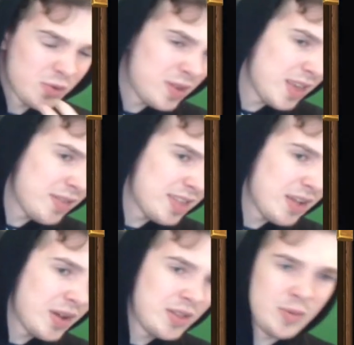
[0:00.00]
3/7
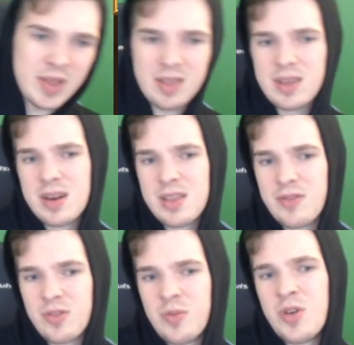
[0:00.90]
Satellite though means it's kind of
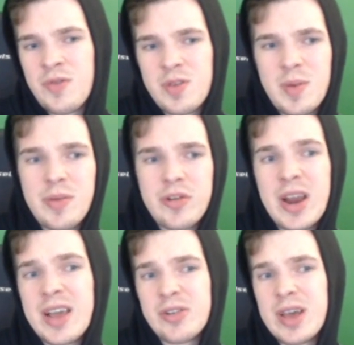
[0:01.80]
tough to remove, so maybe they're an
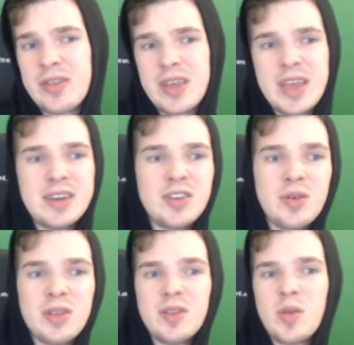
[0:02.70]
aggro deck, they can't
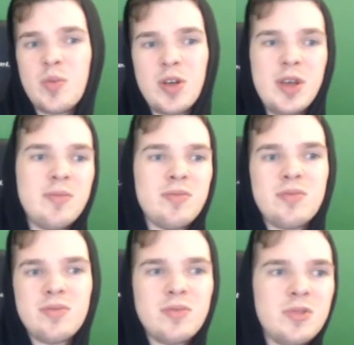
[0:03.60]
deal with it, they play,
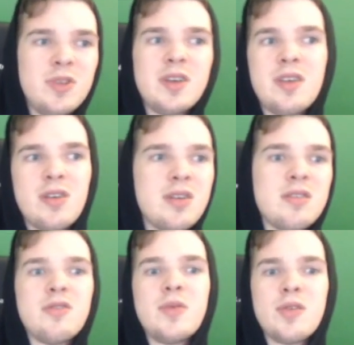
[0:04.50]
or like
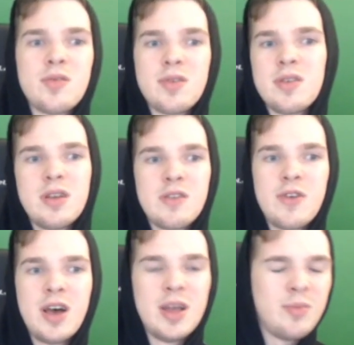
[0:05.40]
exhausted of resources and it's
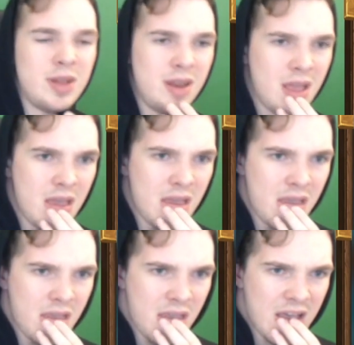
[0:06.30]
fine, but
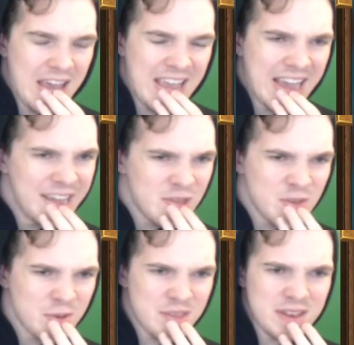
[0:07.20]
I just
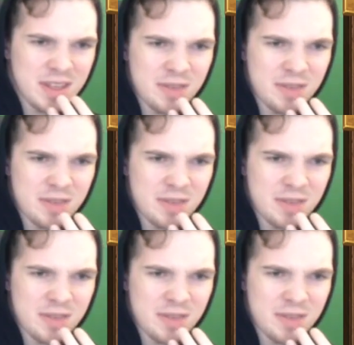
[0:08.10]
don't see